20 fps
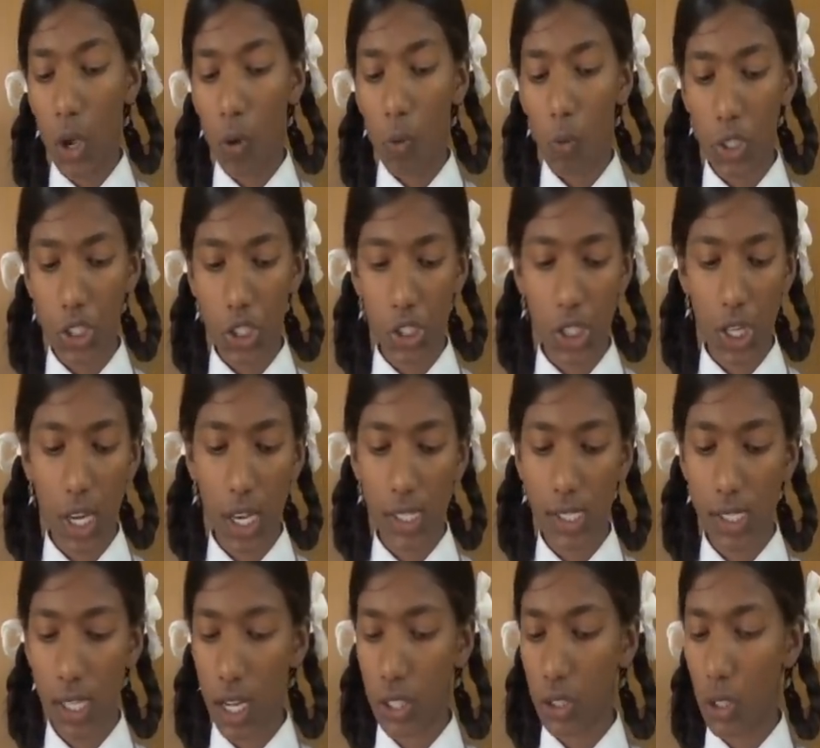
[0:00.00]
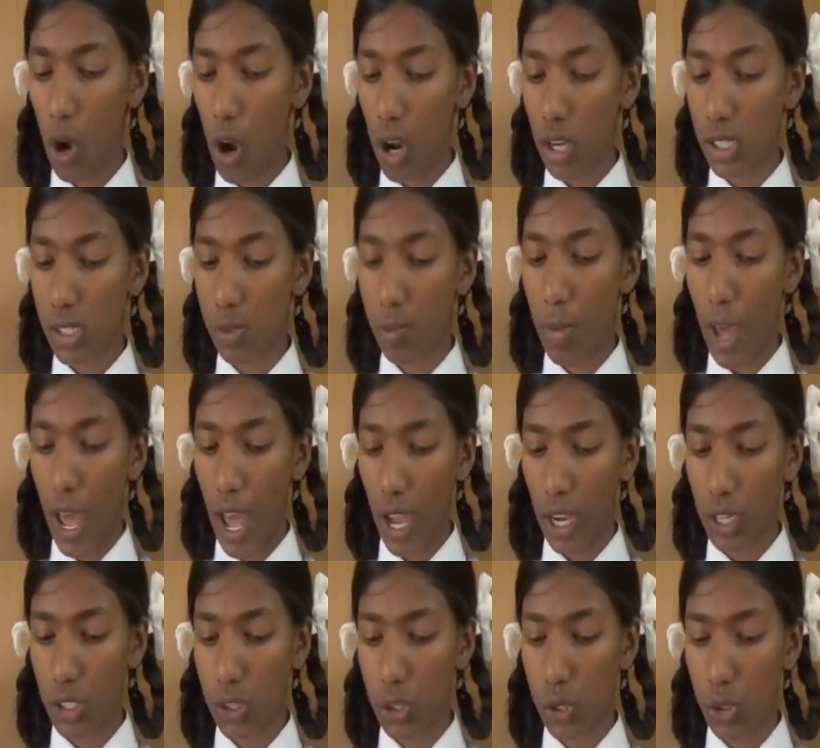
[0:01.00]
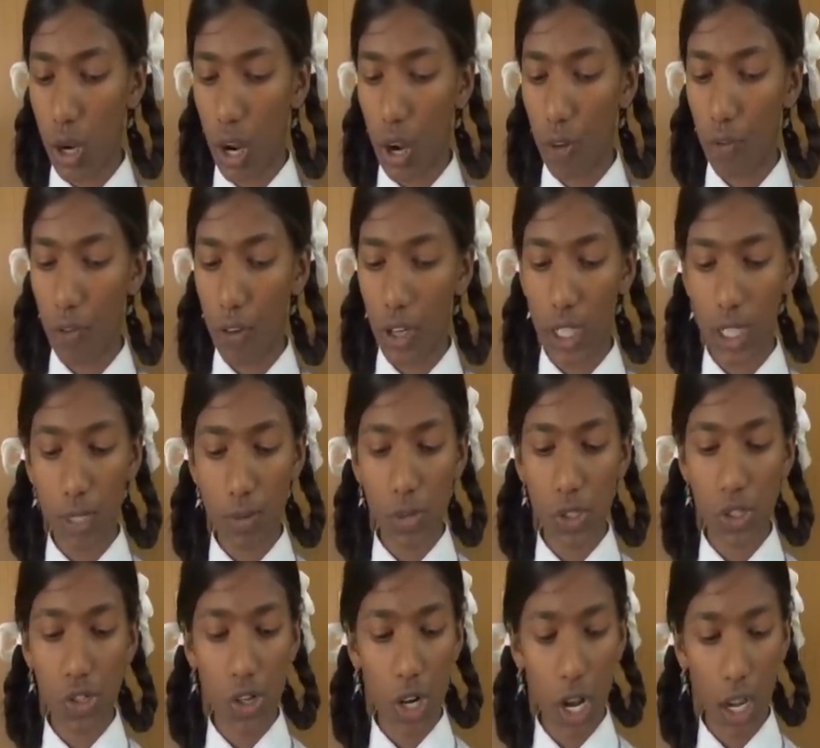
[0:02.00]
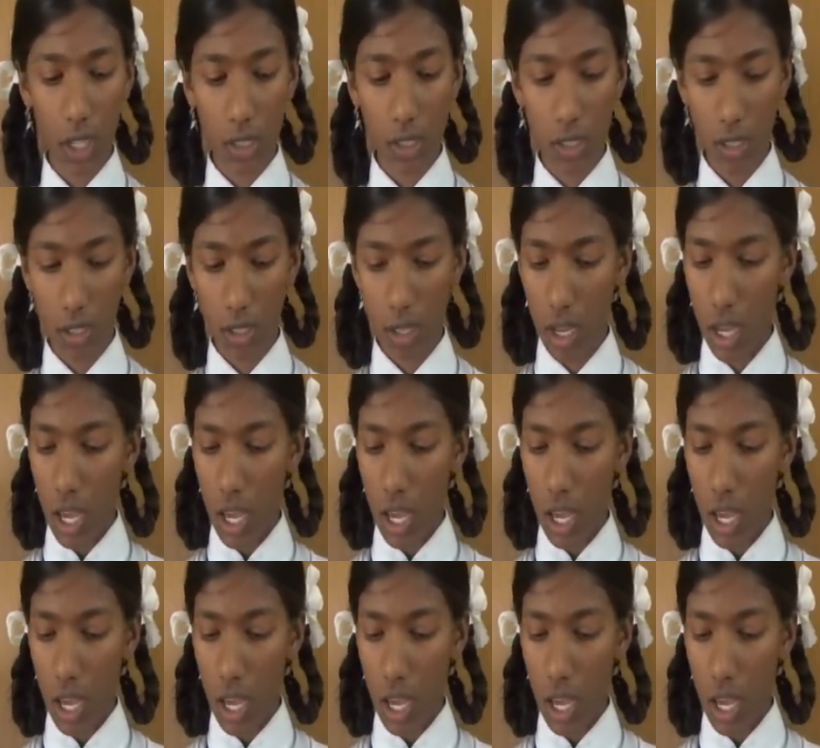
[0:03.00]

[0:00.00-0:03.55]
which takes our thoughts back to our freedom struggle.